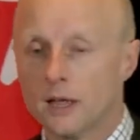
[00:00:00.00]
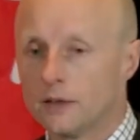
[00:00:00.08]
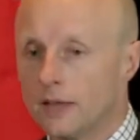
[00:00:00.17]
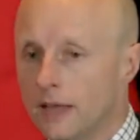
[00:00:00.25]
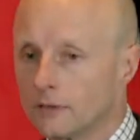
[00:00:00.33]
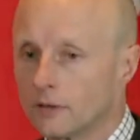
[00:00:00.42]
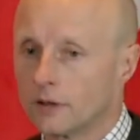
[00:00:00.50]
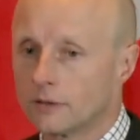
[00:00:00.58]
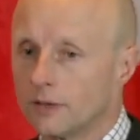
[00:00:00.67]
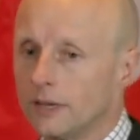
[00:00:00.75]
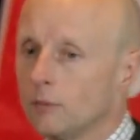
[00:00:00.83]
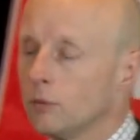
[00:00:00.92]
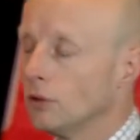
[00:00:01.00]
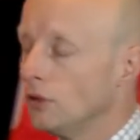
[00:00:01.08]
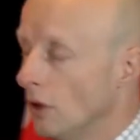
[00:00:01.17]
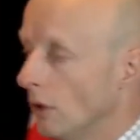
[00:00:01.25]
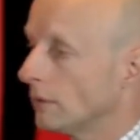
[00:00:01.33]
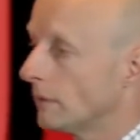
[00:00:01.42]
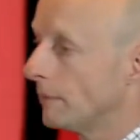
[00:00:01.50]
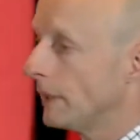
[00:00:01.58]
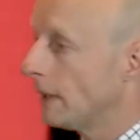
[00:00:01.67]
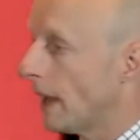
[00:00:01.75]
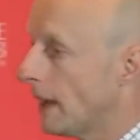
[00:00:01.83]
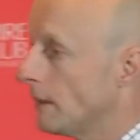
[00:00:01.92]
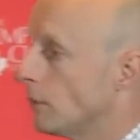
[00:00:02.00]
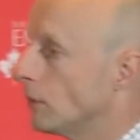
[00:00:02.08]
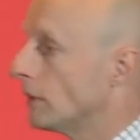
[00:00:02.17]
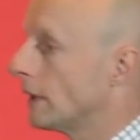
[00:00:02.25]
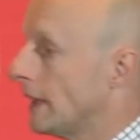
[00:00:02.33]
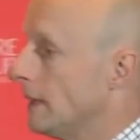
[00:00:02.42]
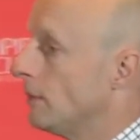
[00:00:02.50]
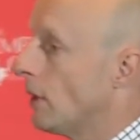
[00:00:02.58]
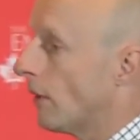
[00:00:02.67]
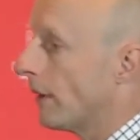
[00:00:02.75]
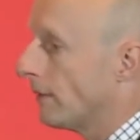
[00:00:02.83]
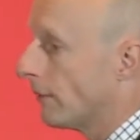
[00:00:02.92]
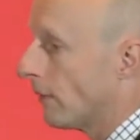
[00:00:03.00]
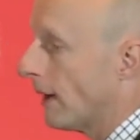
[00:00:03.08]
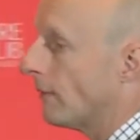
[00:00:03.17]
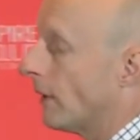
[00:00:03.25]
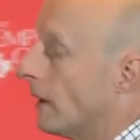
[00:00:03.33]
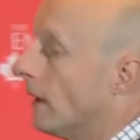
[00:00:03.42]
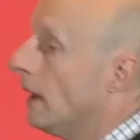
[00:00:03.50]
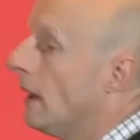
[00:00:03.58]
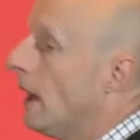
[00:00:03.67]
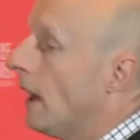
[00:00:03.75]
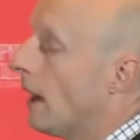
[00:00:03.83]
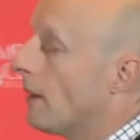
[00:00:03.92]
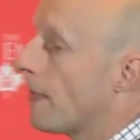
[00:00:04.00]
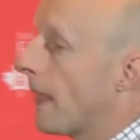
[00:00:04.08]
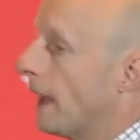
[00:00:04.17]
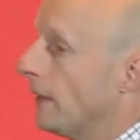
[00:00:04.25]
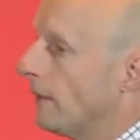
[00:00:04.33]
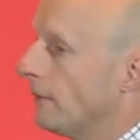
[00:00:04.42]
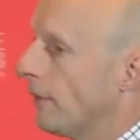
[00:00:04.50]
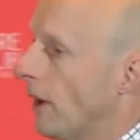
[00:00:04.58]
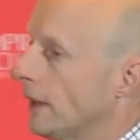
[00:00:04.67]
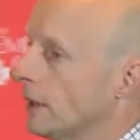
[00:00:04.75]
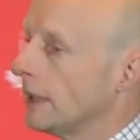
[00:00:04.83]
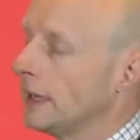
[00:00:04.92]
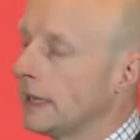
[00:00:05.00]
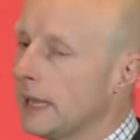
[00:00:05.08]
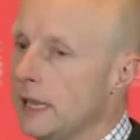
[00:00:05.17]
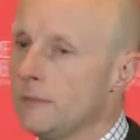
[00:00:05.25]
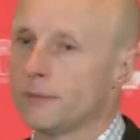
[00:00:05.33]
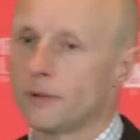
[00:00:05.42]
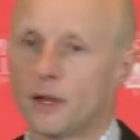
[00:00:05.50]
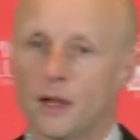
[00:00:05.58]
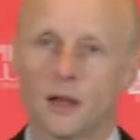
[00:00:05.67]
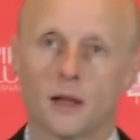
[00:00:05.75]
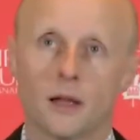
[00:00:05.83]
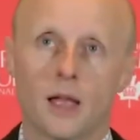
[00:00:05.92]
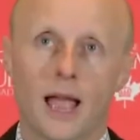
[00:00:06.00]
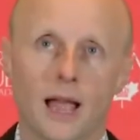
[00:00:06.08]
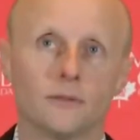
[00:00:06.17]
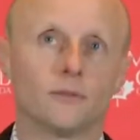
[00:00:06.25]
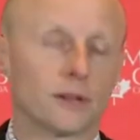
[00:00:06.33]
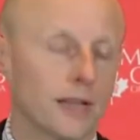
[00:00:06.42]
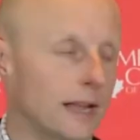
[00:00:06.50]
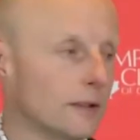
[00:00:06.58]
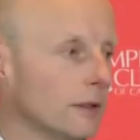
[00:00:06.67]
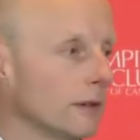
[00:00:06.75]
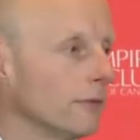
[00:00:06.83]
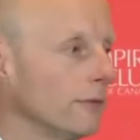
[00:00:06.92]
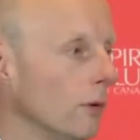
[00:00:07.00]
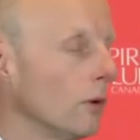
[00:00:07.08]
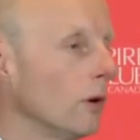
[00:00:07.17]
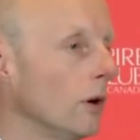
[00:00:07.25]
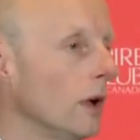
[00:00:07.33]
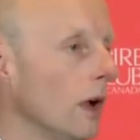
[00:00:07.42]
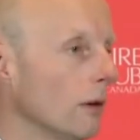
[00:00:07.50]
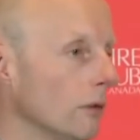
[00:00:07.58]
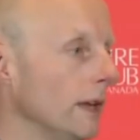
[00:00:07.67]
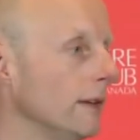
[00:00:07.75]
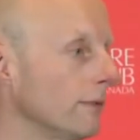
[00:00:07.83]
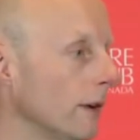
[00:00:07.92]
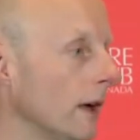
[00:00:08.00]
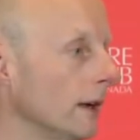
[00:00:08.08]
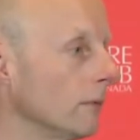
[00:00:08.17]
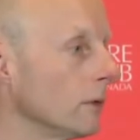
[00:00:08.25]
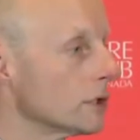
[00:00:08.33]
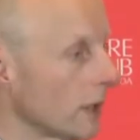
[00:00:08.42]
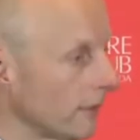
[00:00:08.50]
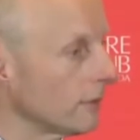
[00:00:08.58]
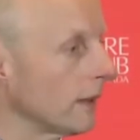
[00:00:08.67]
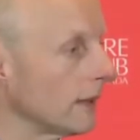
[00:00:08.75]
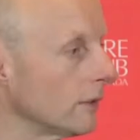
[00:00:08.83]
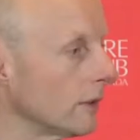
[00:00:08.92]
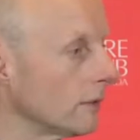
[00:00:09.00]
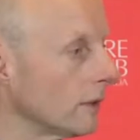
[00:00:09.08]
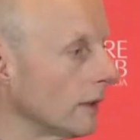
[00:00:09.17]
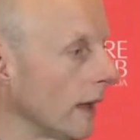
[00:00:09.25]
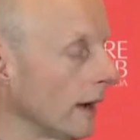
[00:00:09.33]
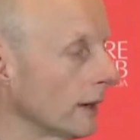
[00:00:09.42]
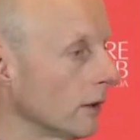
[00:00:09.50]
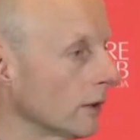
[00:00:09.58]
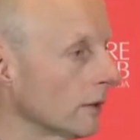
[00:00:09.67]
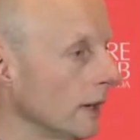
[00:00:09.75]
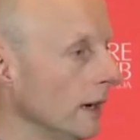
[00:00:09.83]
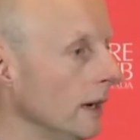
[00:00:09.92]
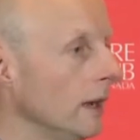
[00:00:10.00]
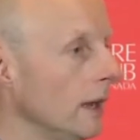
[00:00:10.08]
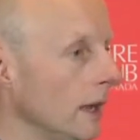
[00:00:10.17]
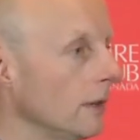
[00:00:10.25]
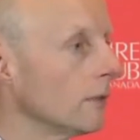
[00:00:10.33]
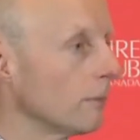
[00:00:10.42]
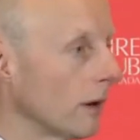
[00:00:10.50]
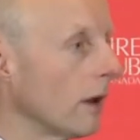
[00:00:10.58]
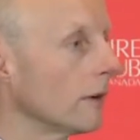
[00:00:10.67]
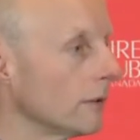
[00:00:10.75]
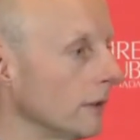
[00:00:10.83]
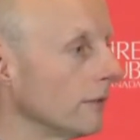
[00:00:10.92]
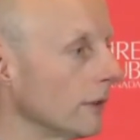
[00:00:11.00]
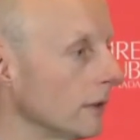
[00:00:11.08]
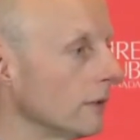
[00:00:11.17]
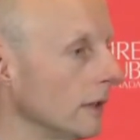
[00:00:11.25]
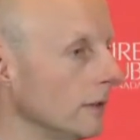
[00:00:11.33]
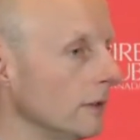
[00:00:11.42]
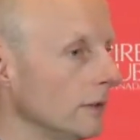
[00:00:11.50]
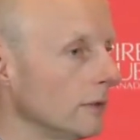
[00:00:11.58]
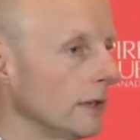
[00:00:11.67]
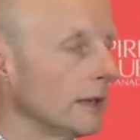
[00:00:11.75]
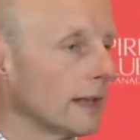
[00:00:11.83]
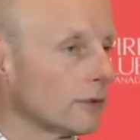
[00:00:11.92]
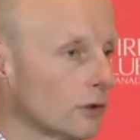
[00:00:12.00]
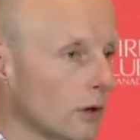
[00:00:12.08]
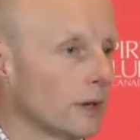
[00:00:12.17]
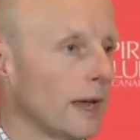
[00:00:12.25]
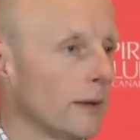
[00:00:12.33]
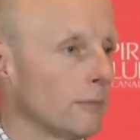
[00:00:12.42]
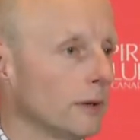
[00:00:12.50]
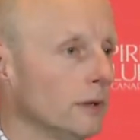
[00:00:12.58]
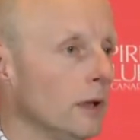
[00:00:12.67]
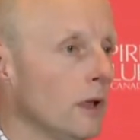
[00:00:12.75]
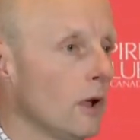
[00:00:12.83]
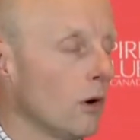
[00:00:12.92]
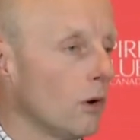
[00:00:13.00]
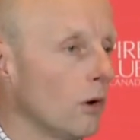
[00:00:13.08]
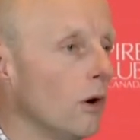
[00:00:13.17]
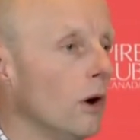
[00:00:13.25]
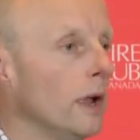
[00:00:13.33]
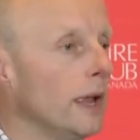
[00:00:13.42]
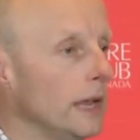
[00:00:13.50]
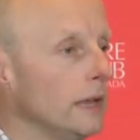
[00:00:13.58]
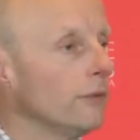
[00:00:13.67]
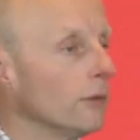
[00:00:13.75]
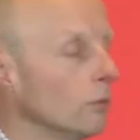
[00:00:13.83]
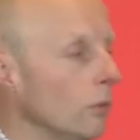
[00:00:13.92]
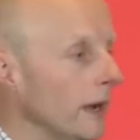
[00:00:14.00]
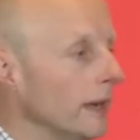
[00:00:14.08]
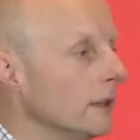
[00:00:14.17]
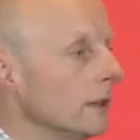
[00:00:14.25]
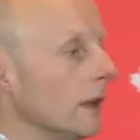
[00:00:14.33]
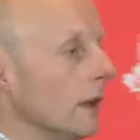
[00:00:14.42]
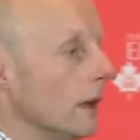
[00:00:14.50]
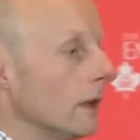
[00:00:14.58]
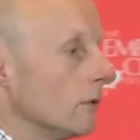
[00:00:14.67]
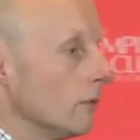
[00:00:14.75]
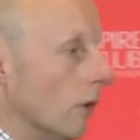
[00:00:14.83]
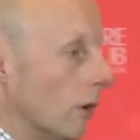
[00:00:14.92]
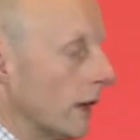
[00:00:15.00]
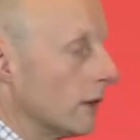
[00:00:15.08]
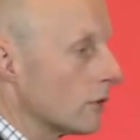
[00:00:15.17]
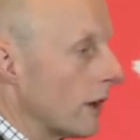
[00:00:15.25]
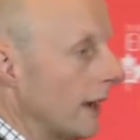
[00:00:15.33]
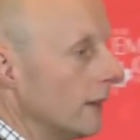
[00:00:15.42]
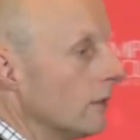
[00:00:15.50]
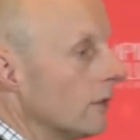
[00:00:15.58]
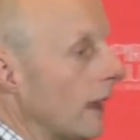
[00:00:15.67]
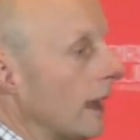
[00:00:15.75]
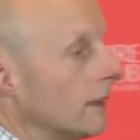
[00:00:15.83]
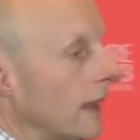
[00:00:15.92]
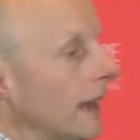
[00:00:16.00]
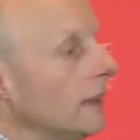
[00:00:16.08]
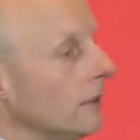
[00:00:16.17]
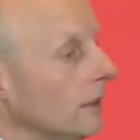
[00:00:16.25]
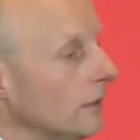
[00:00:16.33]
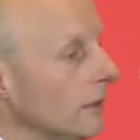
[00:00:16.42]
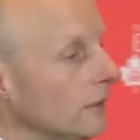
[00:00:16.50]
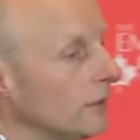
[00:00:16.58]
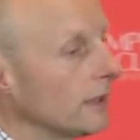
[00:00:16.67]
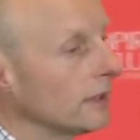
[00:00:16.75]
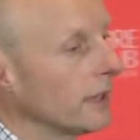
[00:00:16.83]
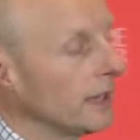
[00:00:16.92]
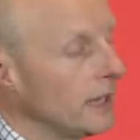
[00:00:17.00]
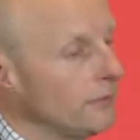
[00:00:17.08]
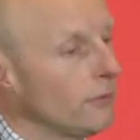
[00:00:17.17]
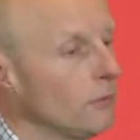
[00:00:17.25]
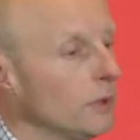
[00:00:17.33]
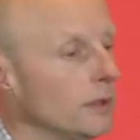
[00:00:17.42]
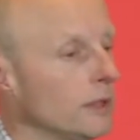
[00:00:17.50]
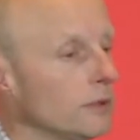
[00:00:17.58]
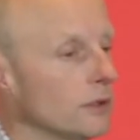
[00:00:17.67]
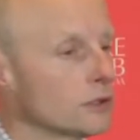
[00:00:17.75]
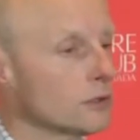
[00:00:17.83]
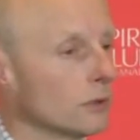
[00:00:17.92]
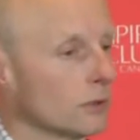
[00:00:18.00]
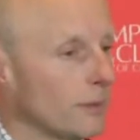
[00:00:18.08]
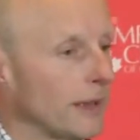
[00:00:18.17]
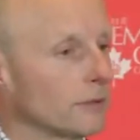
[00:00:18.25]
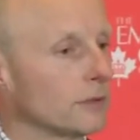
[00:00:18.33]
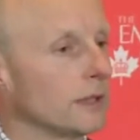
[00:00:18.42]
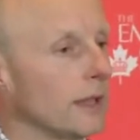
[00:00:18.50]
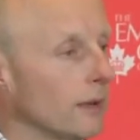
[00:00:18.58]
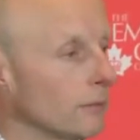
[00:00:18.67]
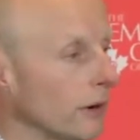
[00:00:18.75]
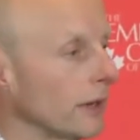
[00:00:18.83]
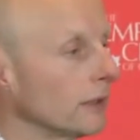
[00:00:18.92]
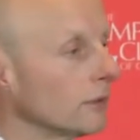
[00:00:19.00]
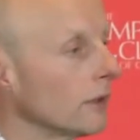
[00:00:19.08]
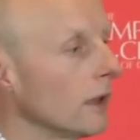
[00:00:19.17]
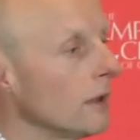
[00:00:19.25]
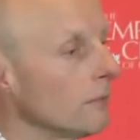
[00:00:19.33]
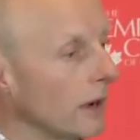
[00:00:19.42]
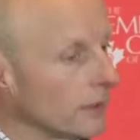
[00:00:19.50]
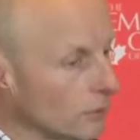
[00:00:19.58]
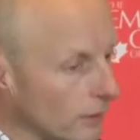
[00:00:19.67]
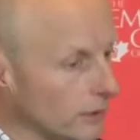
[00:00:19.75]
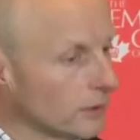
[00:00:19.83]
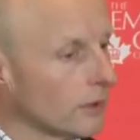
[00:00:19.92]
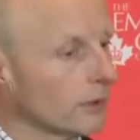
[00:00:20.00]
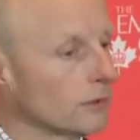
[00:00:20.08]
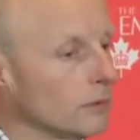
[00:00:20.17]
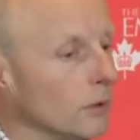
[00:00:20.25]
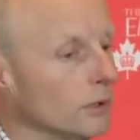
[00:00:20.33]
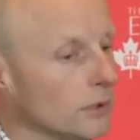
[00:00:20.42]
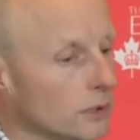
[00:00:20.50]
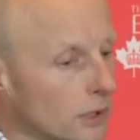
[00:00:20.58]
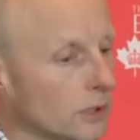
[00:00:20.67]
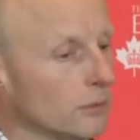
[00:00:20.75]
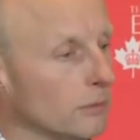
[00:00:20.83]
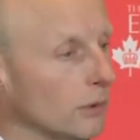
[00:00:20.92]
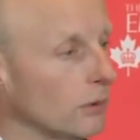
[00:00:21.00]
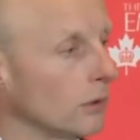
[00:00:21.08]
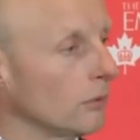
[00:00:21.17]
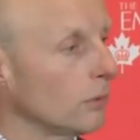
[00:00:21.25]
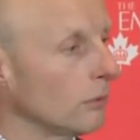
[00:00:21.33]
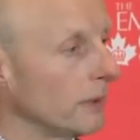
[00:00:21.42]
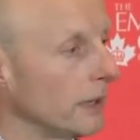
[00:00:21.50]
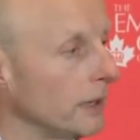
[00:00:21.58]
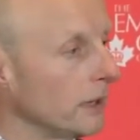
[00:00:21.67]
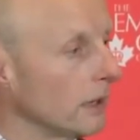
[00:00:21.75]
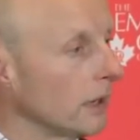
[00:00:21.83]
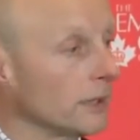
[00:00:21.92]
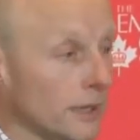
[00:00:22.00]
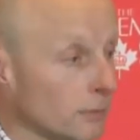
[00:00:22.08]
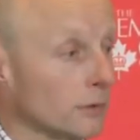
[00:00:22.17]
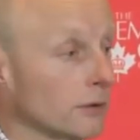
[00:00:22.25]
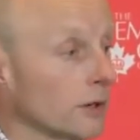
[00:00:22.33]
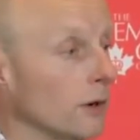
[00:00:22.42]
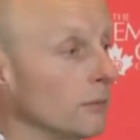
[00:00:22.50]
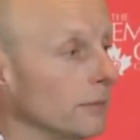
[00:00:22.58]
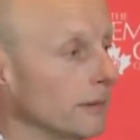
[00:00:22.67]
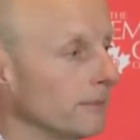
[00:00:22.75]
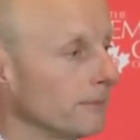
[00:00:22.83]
The SRT will not be able to keep going forever. Um, and then finally, keep uh, advocating for a relief line, which I've said since the day I got here is a priority for the TTC. That's got to happen, or even with rocket trains and ATC signaling, even with the additional capacity that brings. By 2031, Yonge and Bloor will be unable to cope.